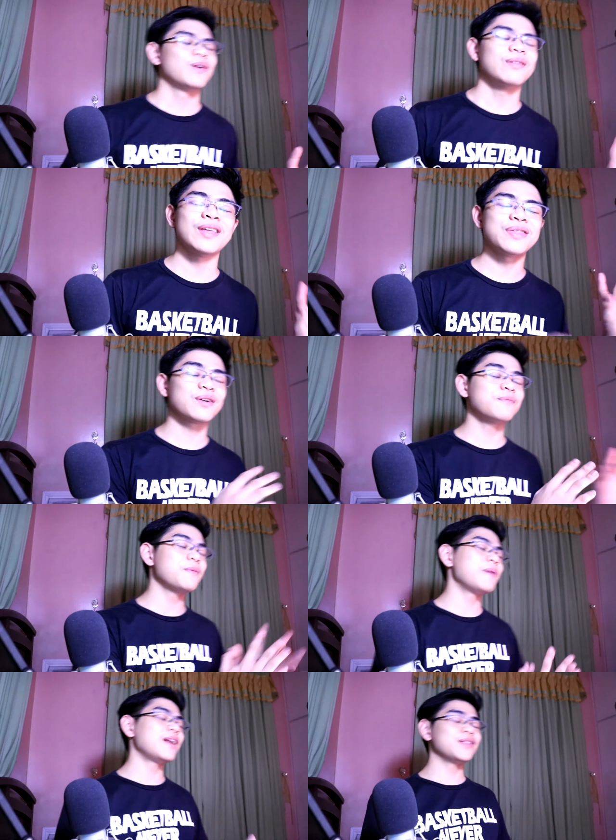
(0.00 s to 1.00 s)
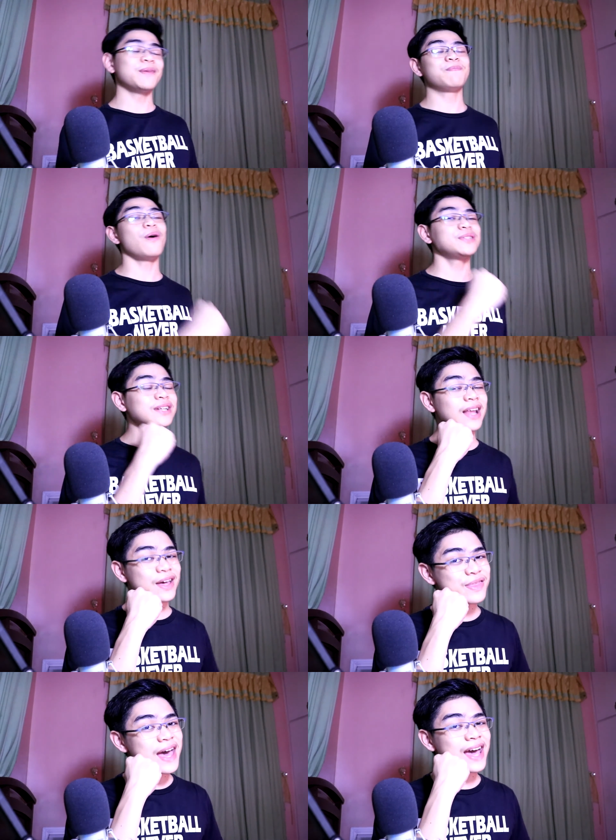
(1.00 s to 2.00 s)
Well, nothing could be better than posting
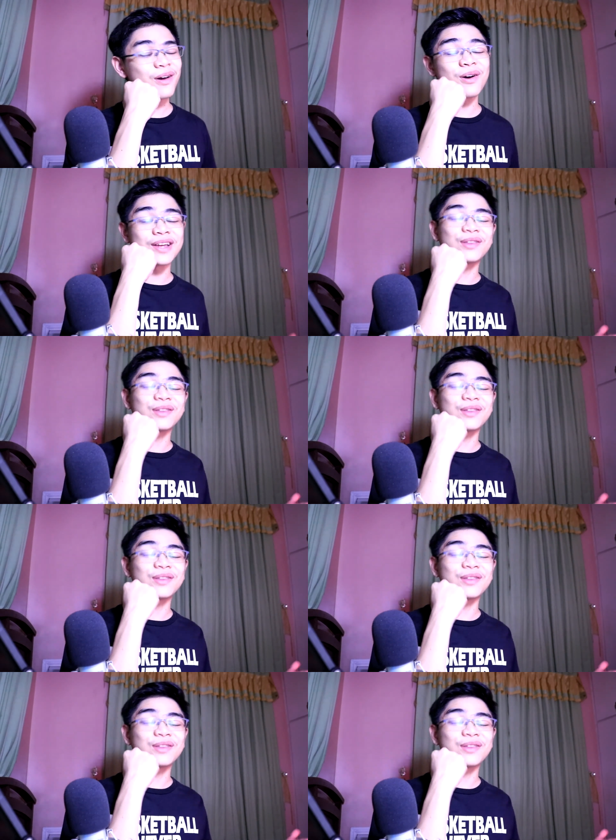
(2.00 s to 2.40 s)
like that on a